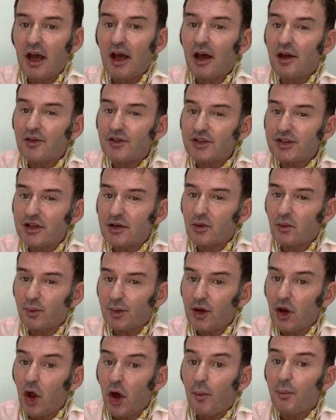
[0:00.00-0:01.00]
have still
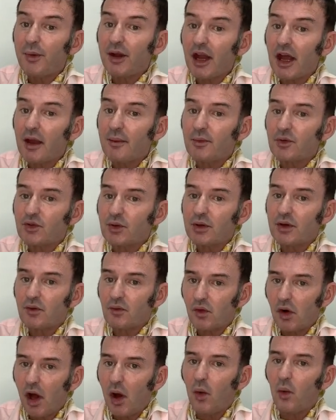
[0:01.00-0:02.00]
not been able to
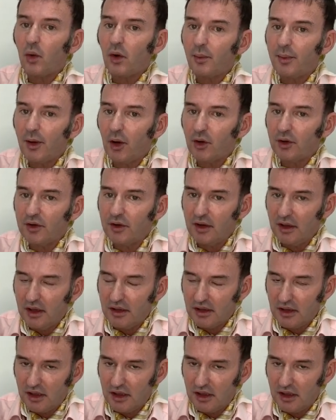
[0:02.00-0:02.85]
enrol upon eh,